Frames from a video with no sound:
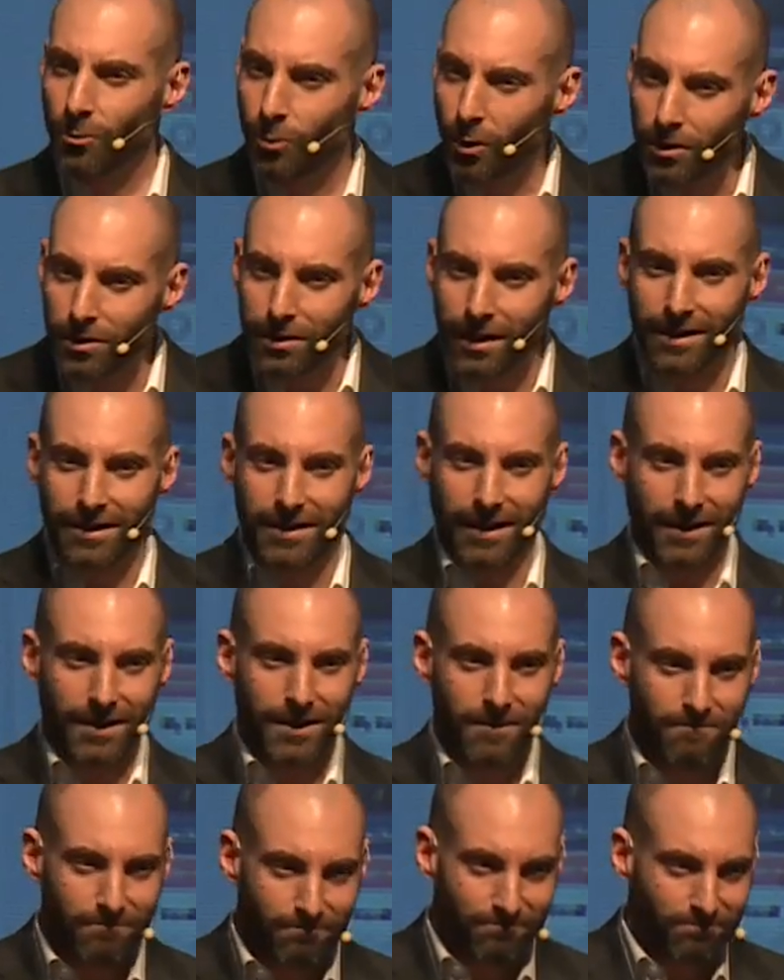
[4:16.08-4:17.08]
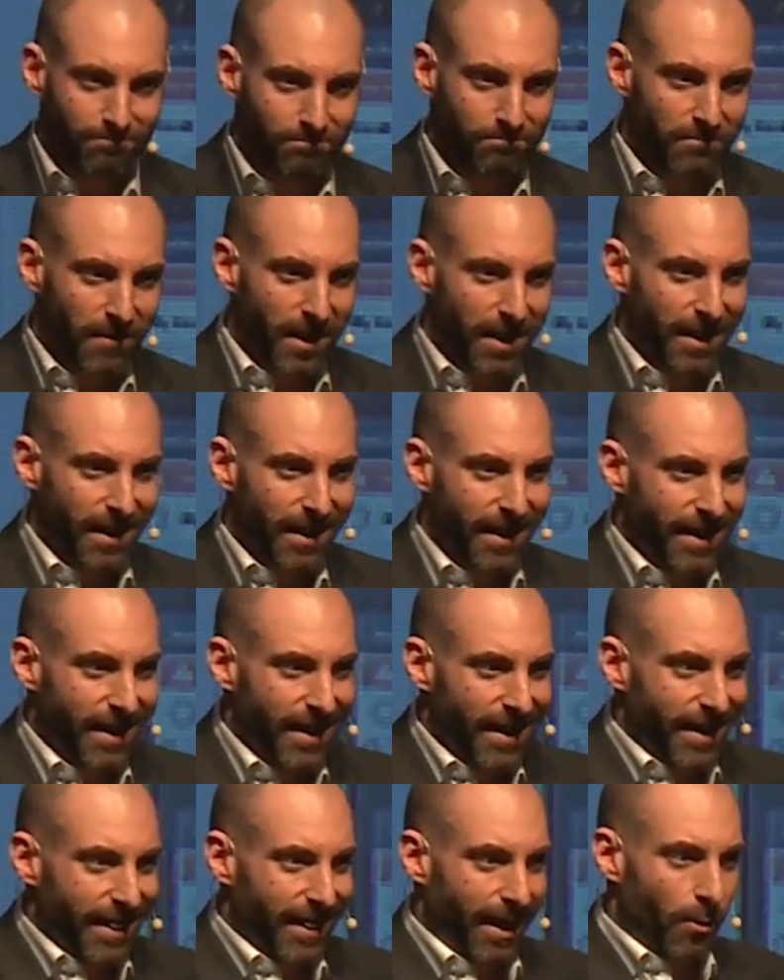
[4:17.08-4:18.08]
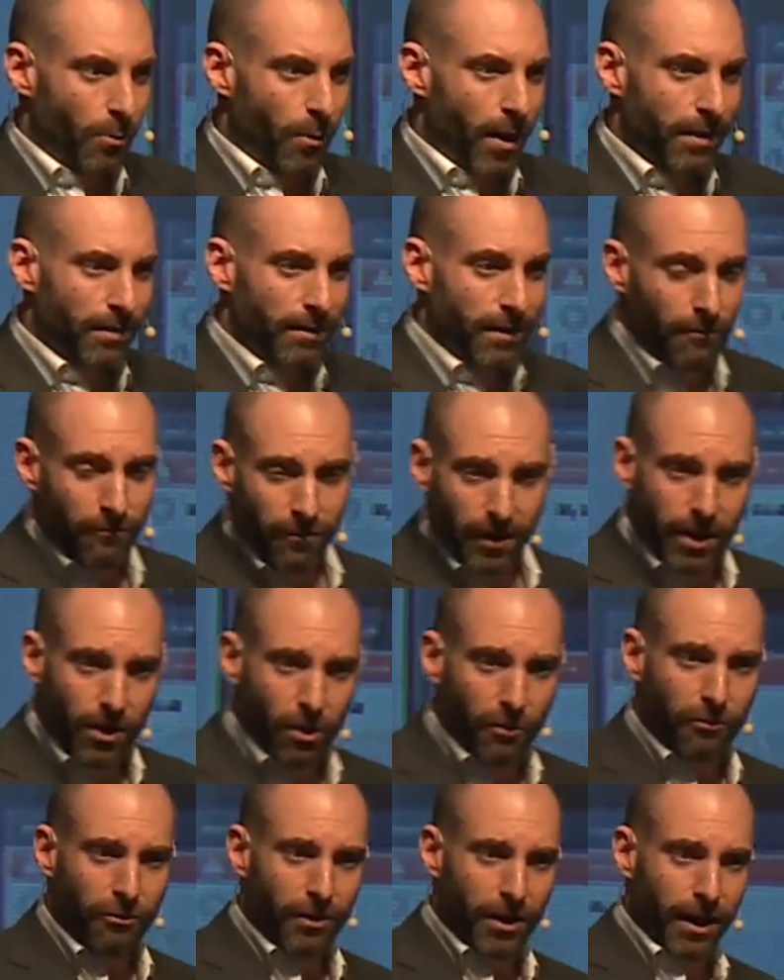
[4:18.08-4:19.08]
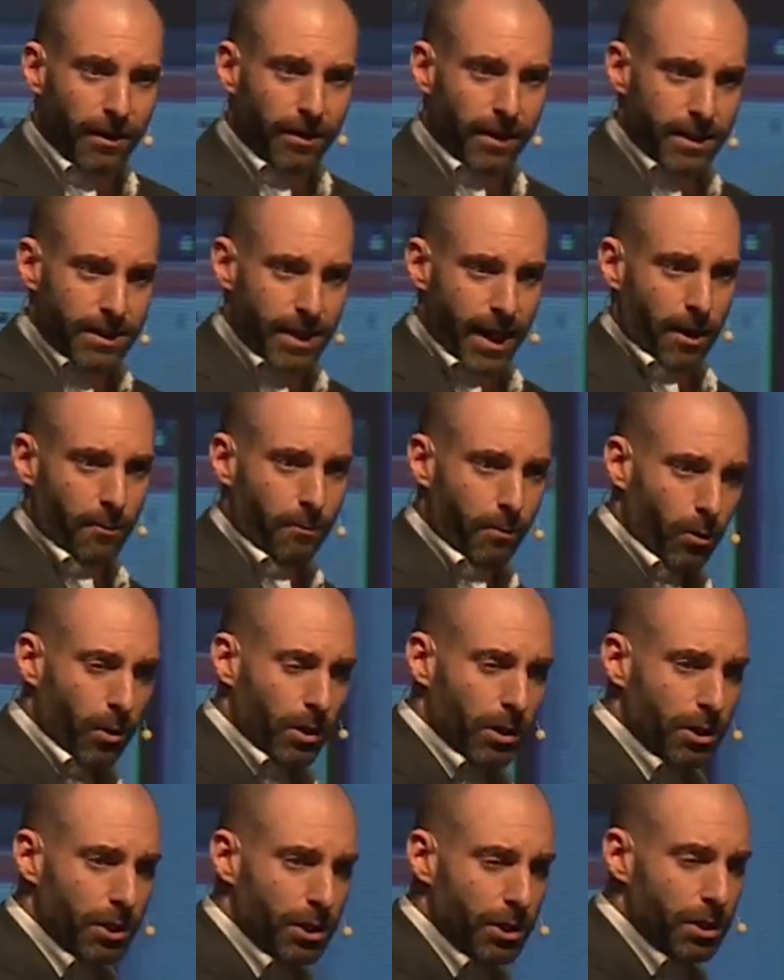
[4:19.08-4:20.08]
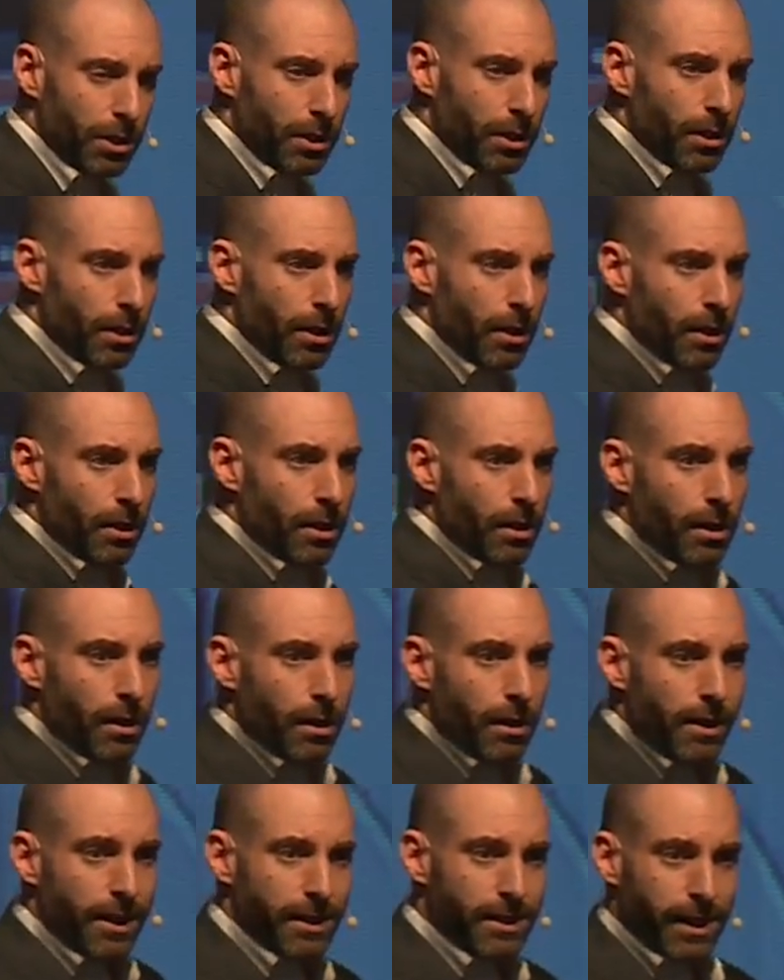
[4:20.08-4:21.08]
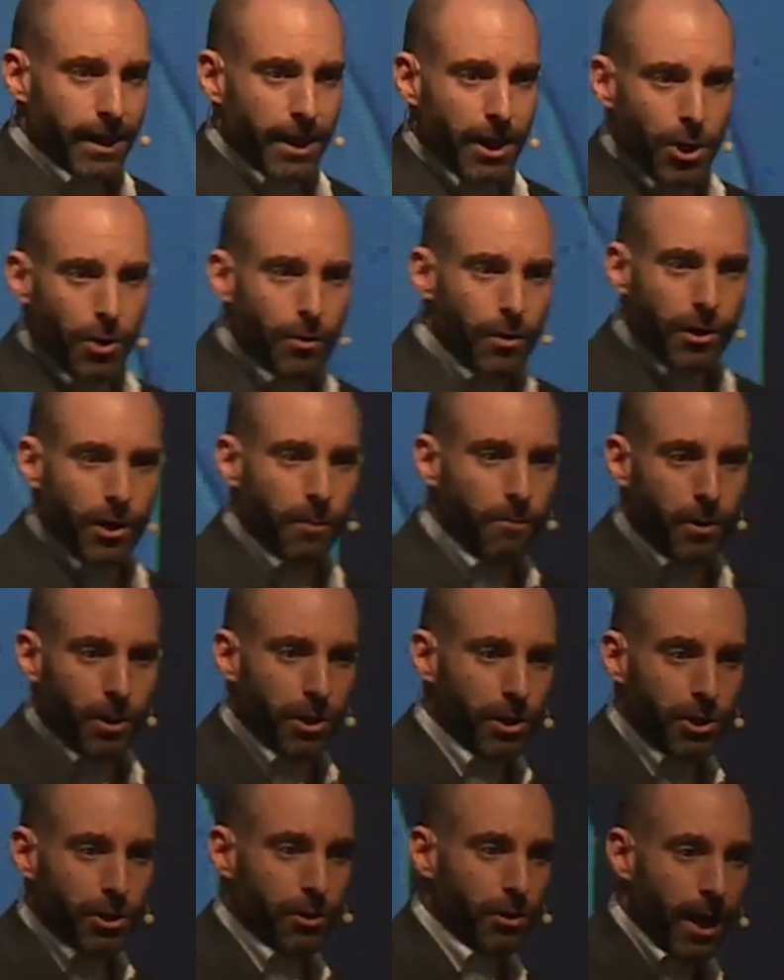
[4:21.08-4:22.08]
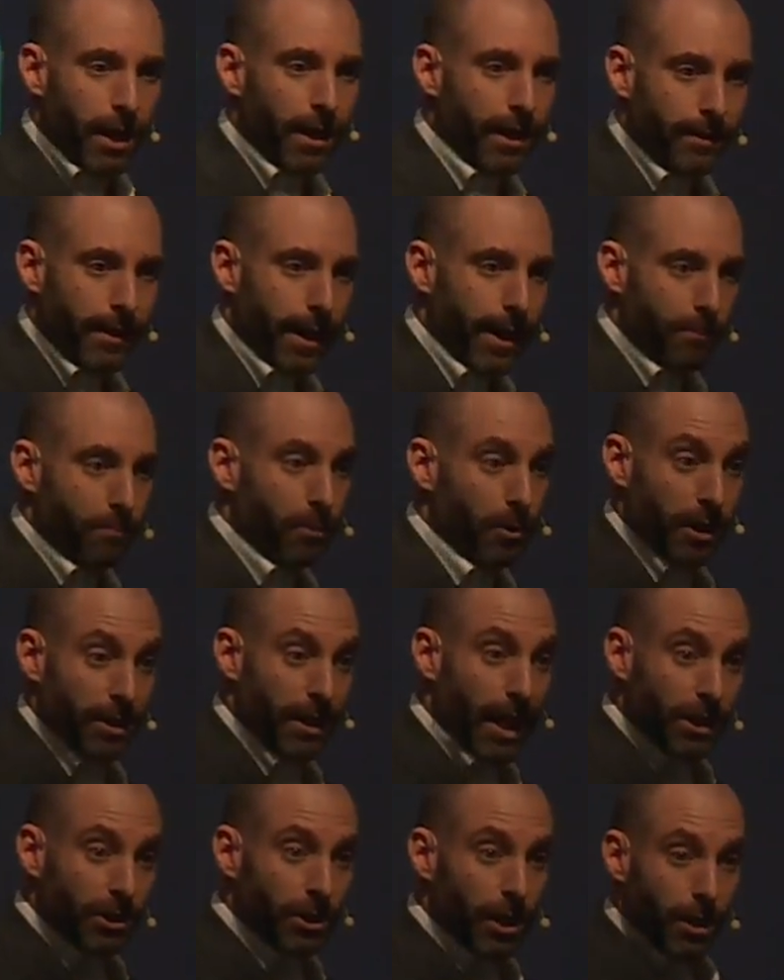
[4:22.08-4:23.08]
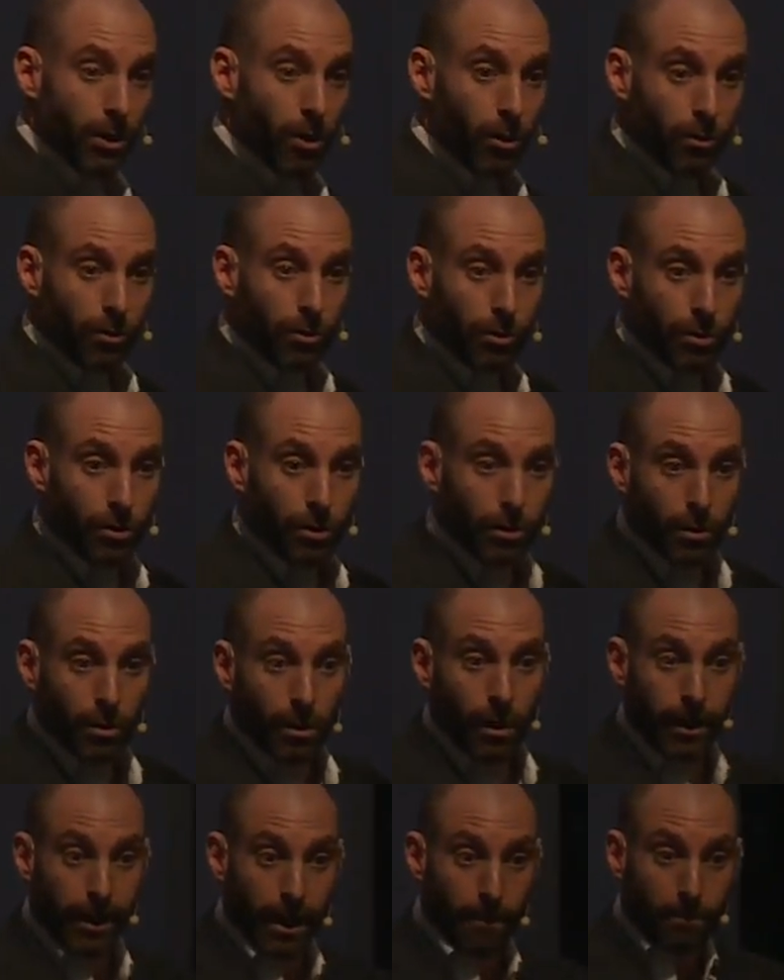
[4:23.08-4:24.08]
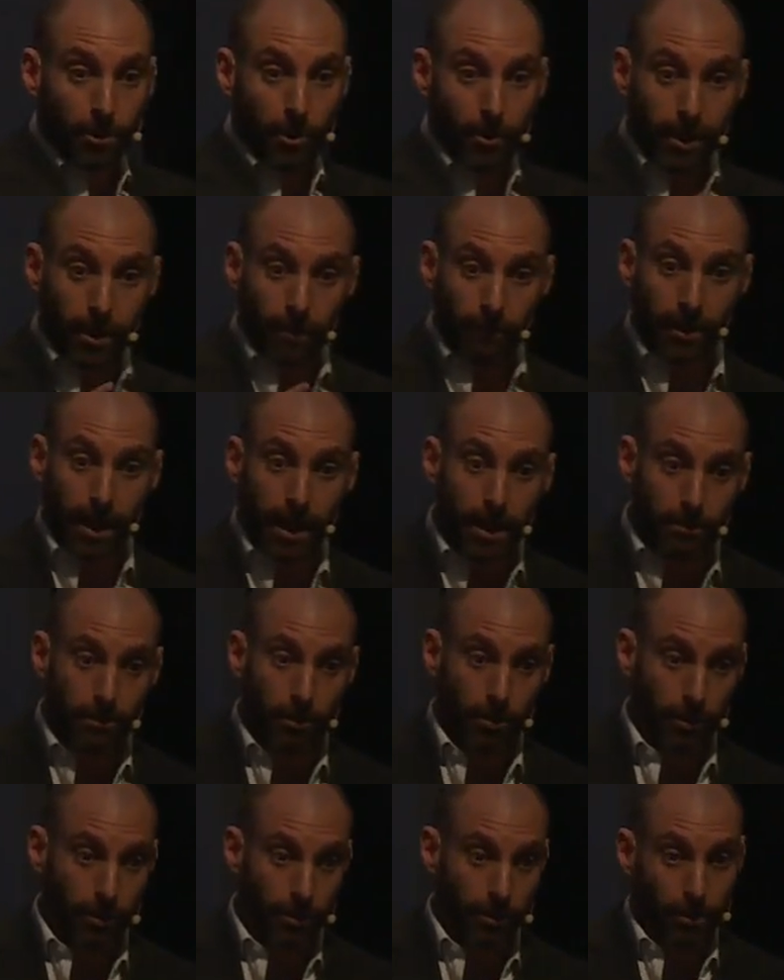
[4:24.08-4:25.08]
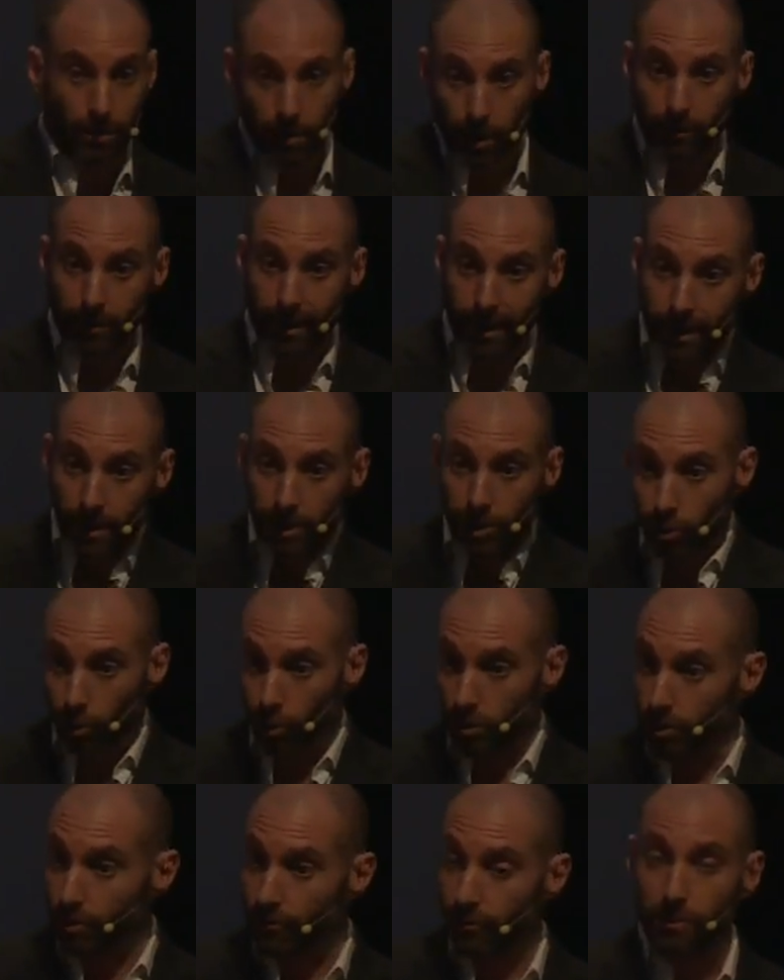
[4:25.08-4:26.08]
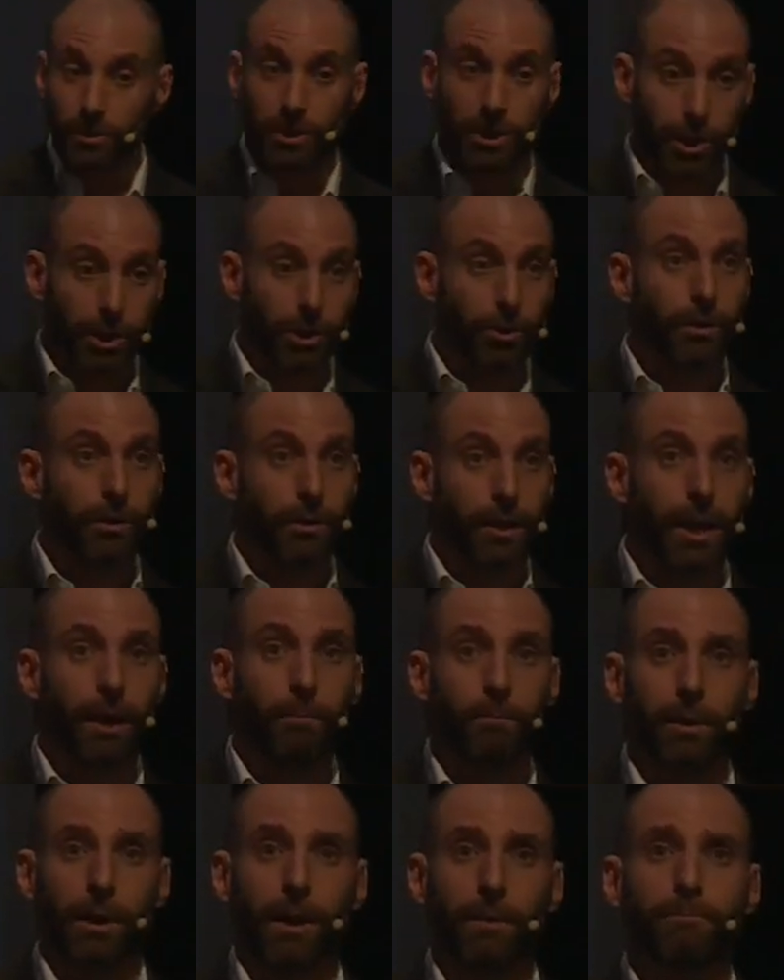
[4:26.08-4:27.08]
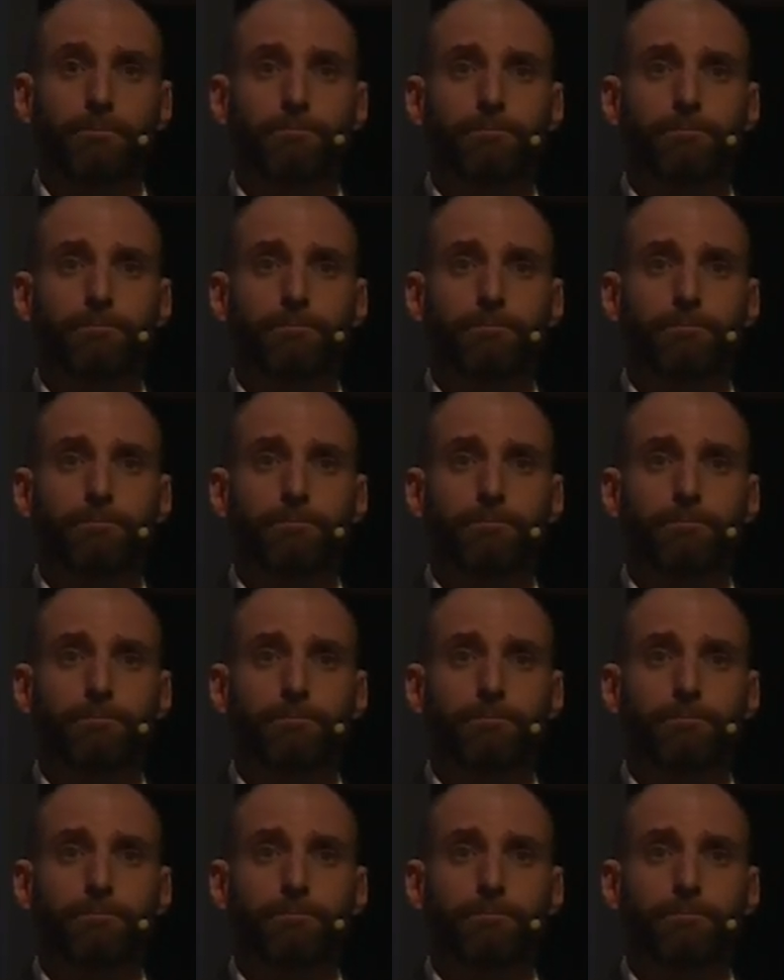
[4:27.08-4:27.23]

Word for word: what they did, they went and very often at these airports, the security personnel at the airport is actually not an employee of the airport. They're insourced from a security company.